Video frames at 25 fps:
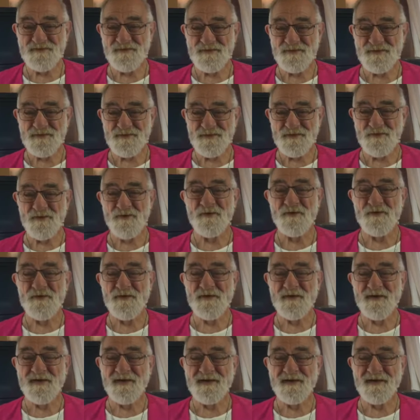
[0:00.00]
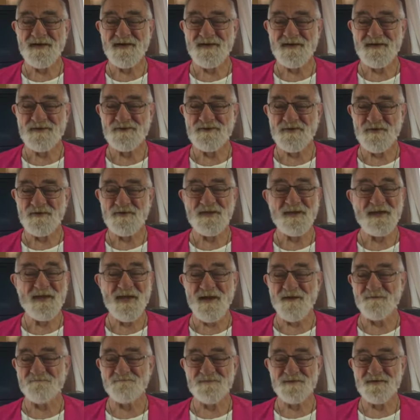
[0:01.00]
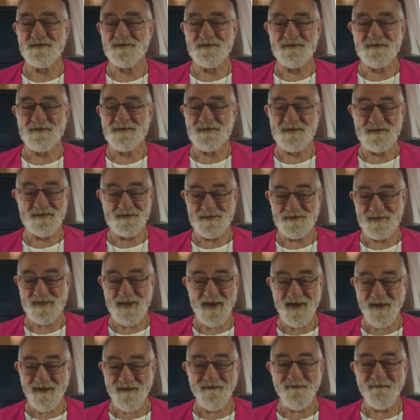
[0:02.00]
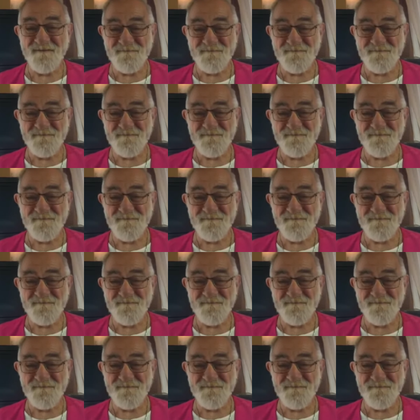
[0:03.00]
Your turning up is now,